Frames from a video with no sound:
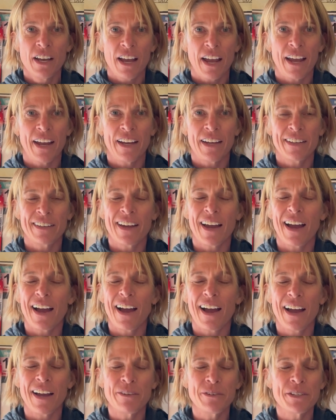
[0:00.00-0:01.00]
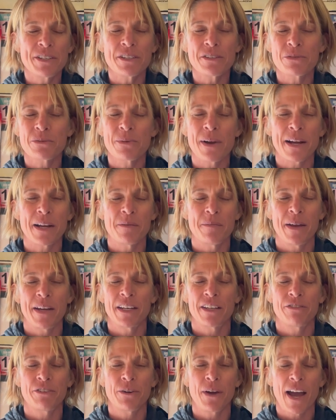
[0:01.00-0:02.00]
And I would just
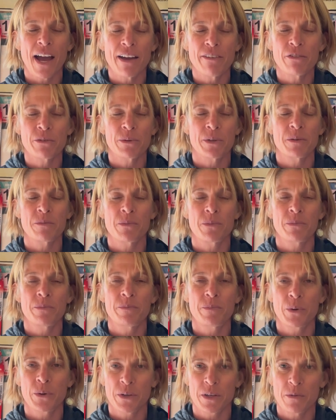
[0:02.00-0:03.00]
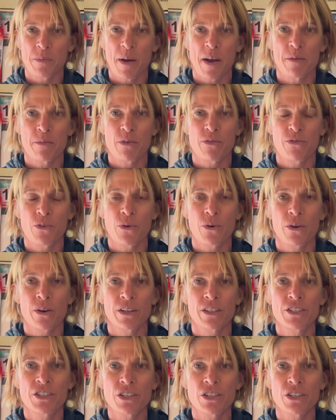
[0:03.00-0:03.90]
recommend, if you haven't ridden Porcupine before,